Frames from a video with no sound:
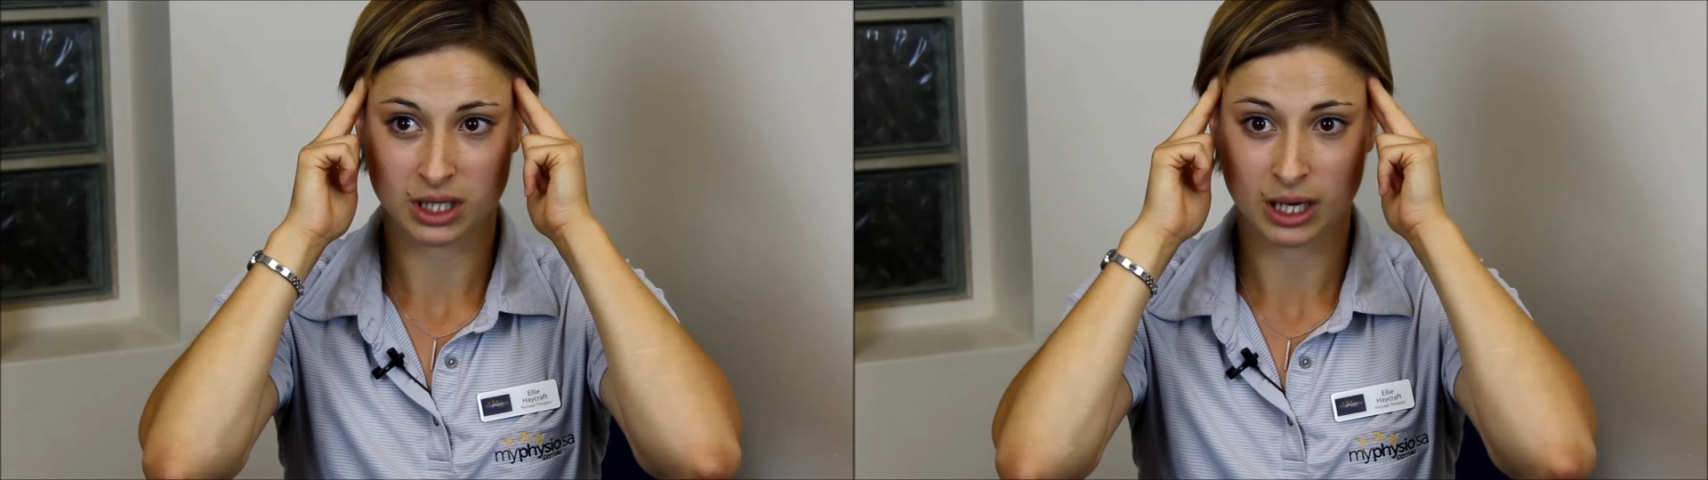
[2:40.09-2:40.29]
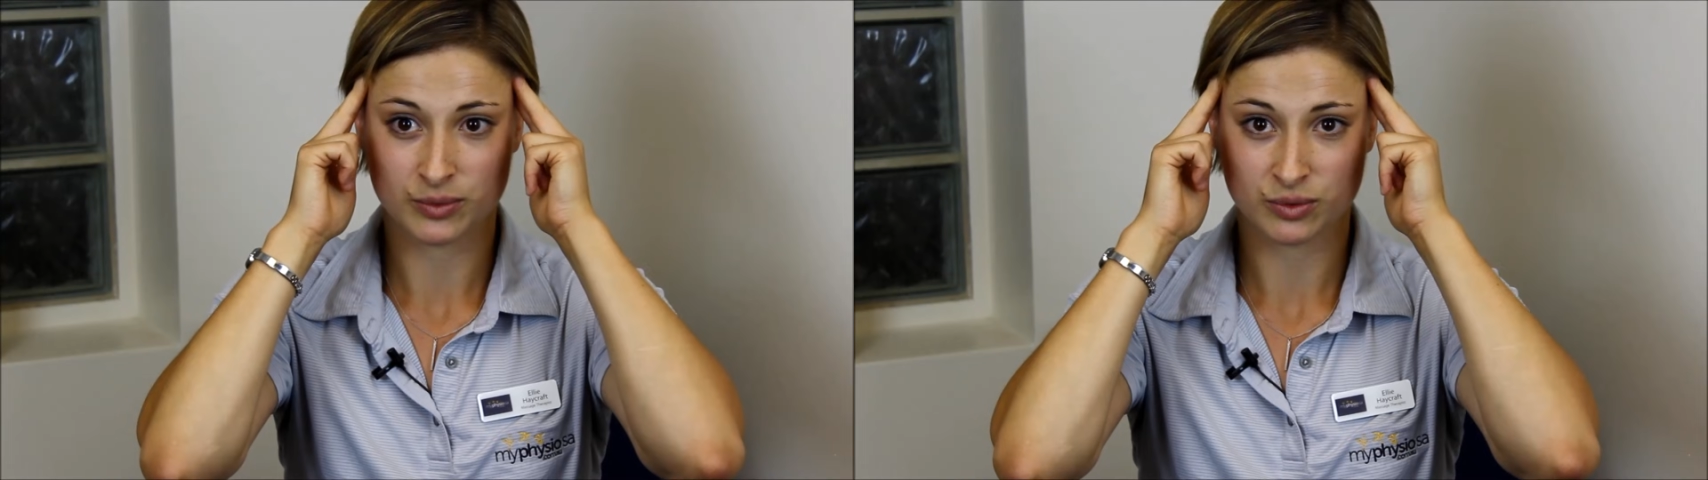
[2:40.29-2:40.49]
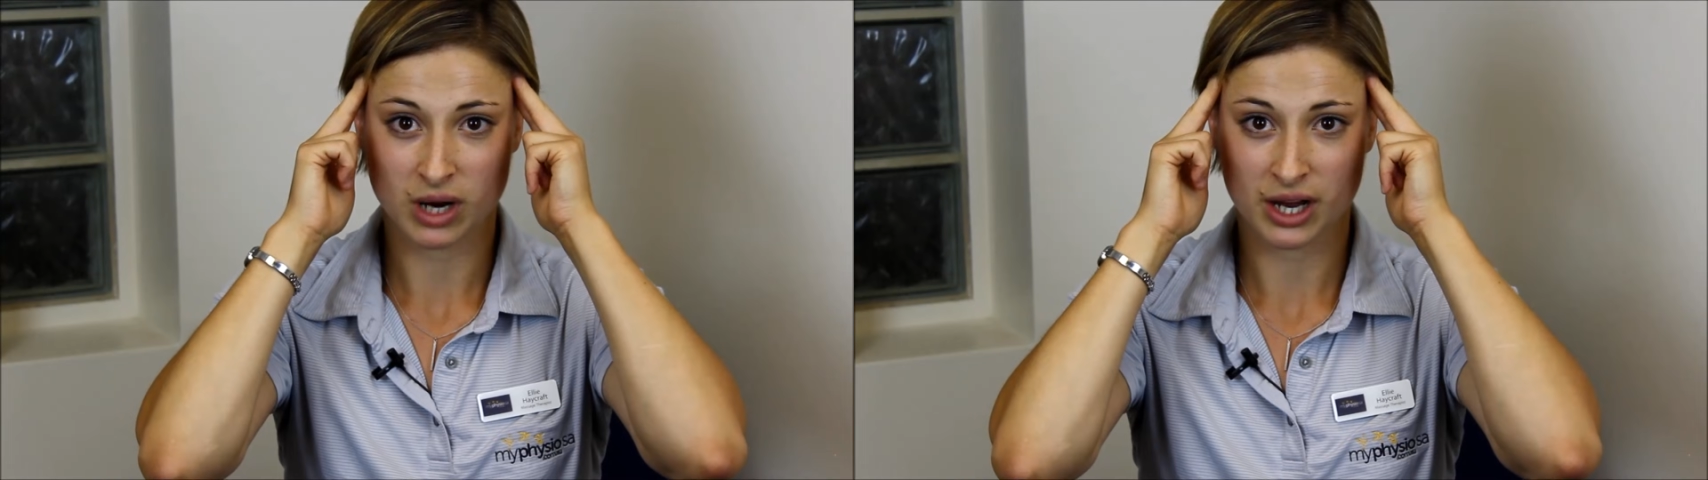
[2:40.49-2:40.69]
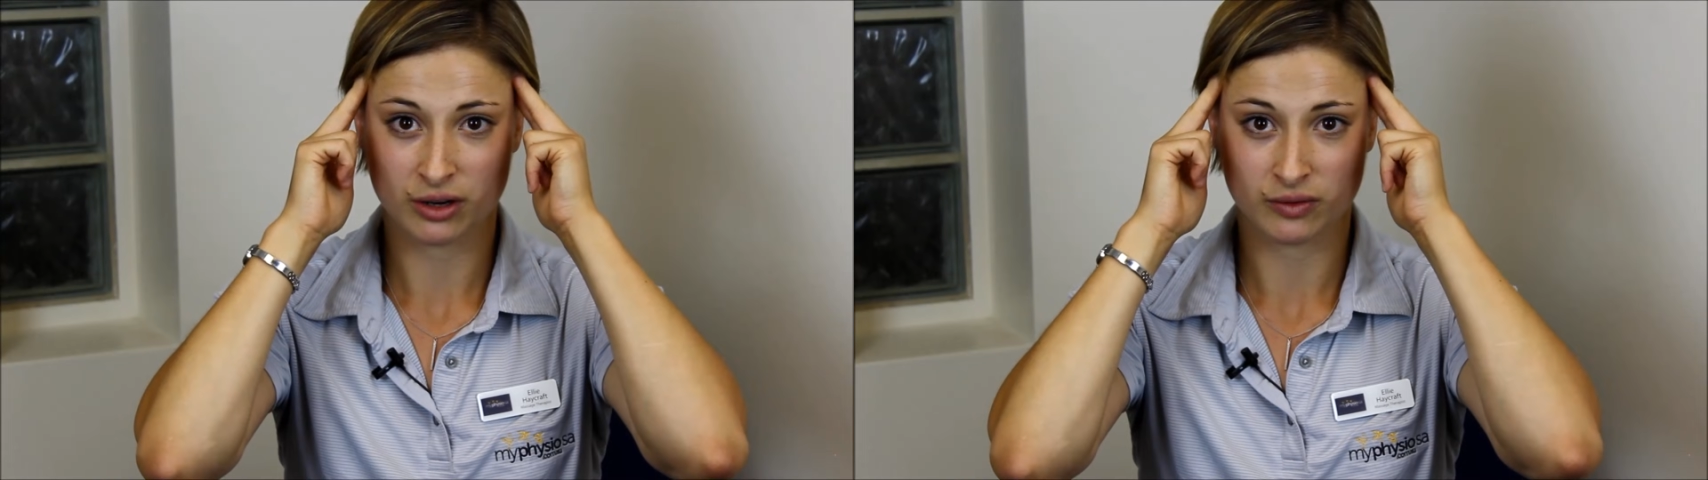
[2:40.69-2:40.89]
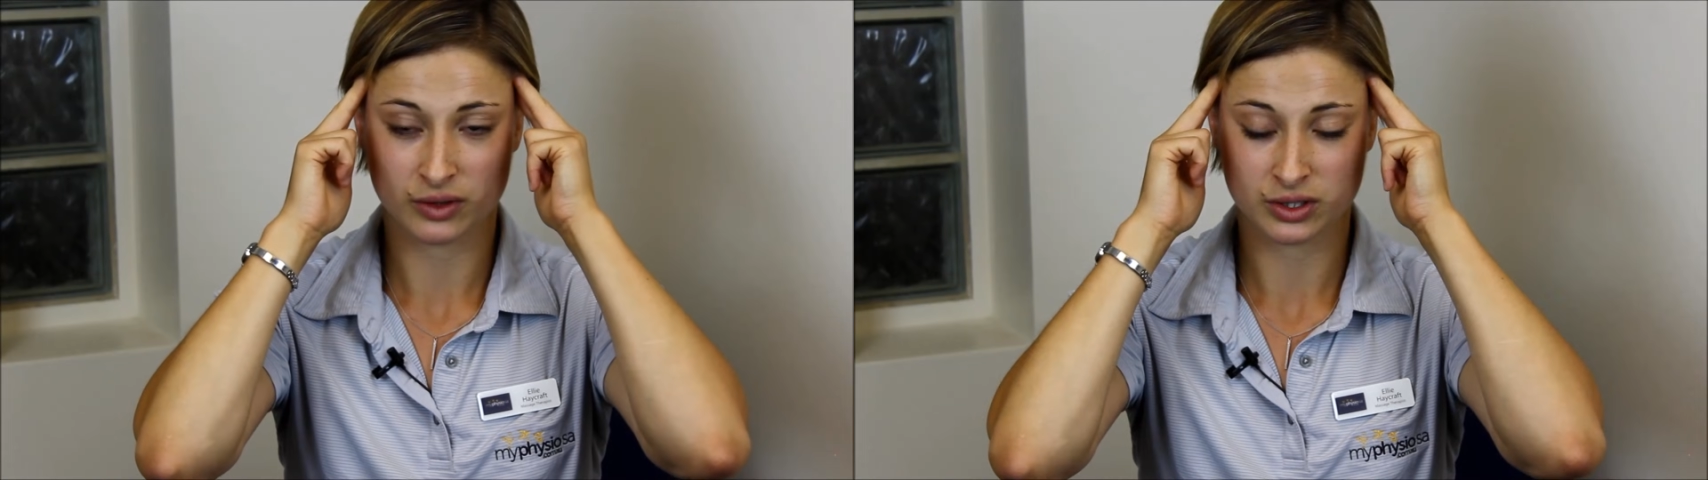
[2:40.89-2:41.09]
times right
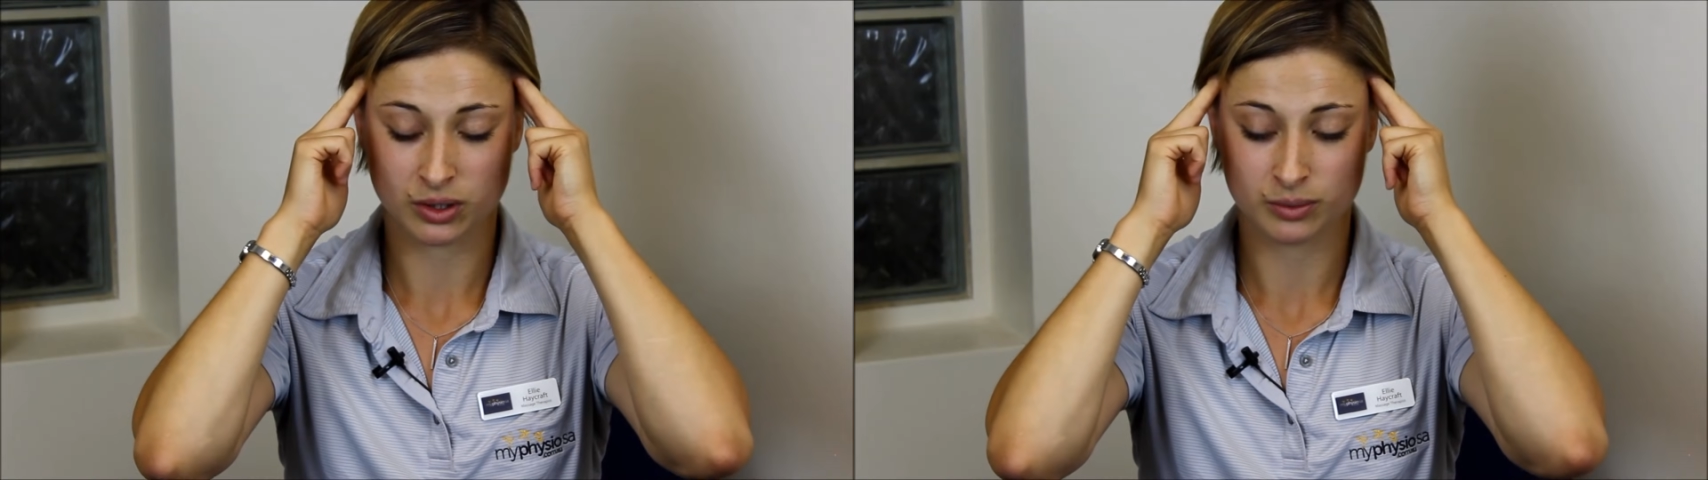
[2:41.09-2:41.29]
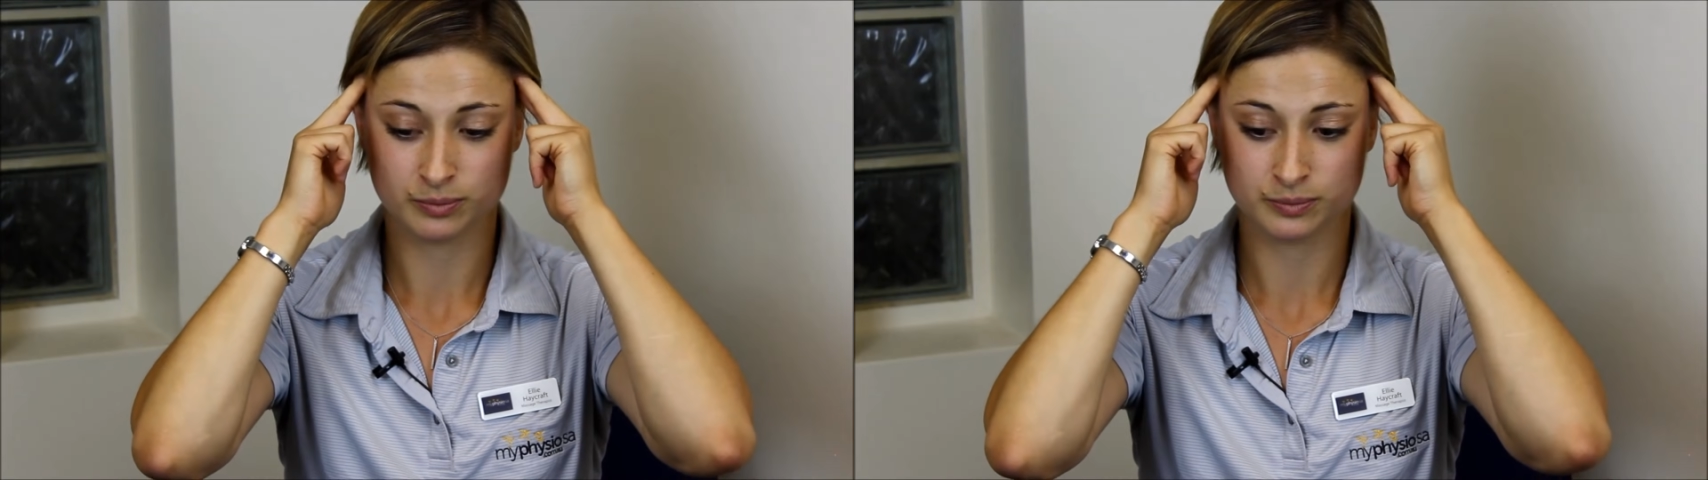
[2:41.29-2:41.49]
over the top